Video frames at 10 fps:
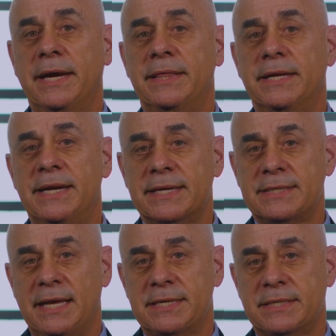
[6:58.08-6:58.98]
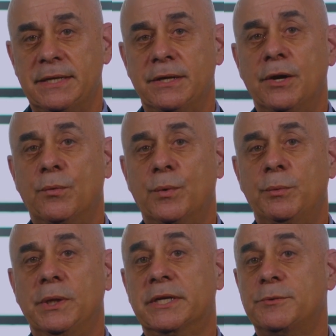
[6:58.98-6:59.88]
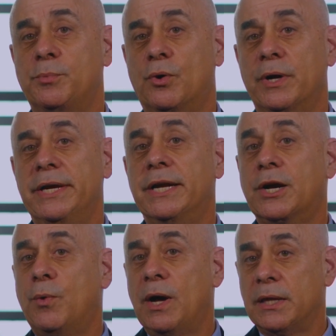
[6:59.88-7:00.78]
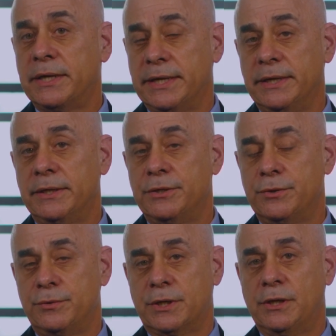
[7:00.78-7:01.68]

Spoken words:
In the next lesson, we will explore inequality due to